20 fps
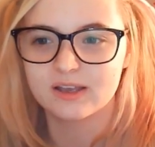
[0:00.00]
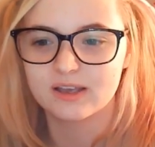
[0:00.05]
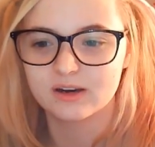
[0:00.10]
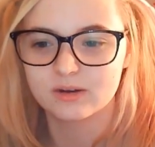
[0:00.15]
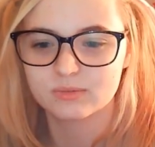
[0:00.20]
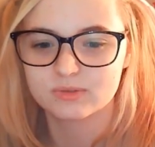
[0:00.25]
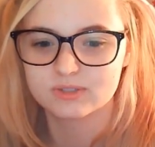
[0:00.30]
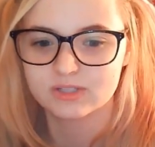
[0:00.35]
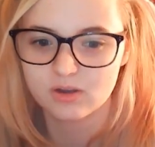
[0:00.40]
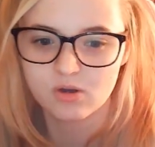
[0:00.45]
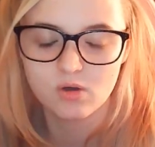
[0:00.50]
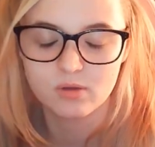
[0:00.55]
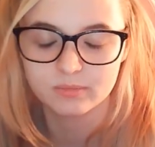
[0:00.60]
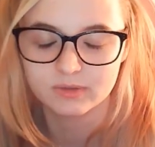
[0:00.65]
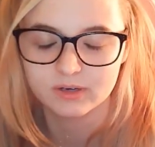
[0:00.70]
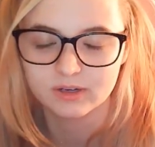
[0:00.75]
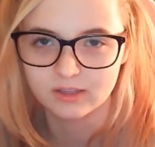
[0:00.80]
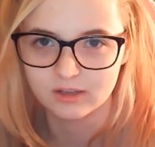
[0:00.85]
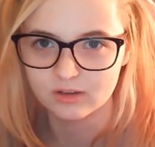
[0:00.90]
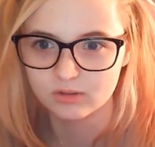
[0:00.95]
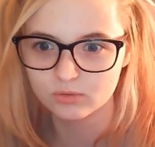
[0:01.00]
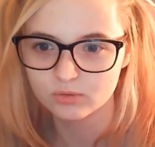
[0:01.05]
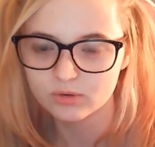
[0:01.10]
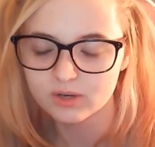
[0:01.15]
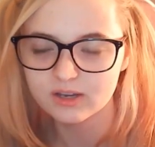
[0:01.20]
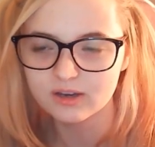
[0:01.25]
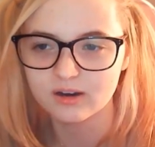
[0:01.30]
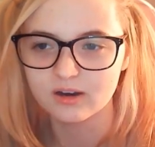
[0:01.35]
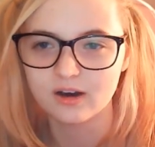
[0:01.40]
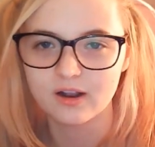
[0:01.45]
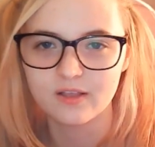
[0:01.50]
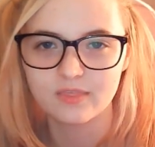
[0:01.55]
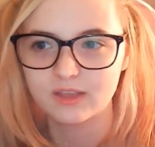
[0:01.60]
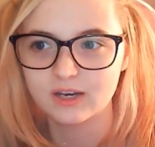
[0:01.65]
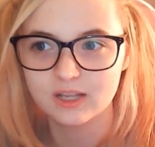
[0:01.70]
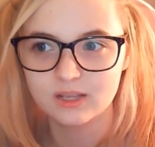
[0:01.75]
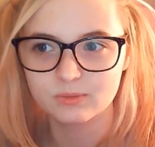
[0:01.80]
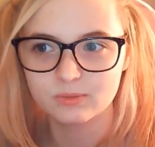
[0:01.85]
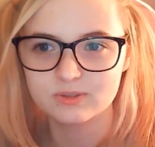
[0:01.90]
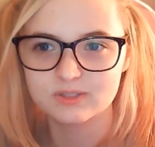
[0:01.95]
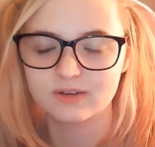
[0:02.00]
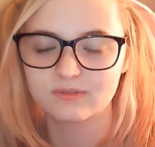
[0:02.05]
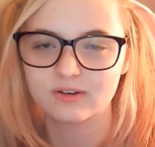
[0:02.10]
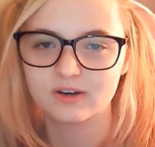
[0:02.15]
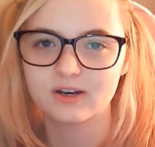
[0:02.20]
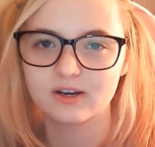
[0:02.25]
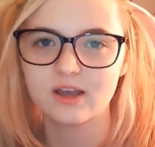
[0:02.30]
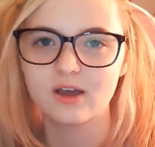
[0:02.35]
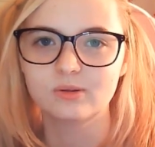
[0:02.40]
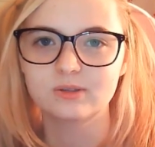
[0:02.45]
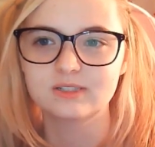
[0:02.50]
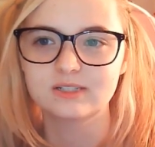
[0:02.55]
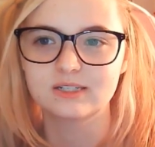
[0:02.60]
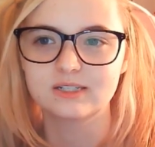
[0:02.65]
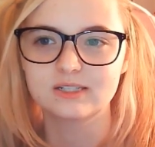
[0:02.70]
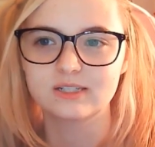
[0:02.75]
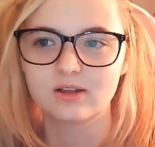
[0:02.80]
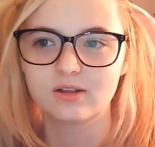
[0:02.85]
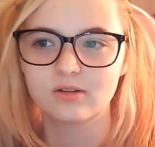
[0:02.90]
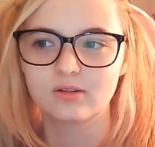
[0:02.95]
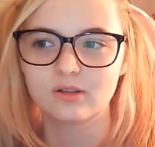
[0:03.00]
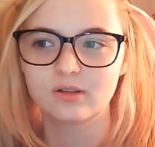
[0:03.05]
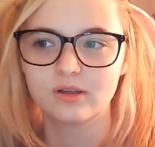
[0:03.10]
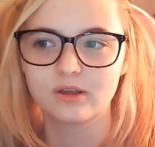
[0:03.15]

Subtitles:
and I was like, oh, I'm gonna get it through here, and then it was never announced until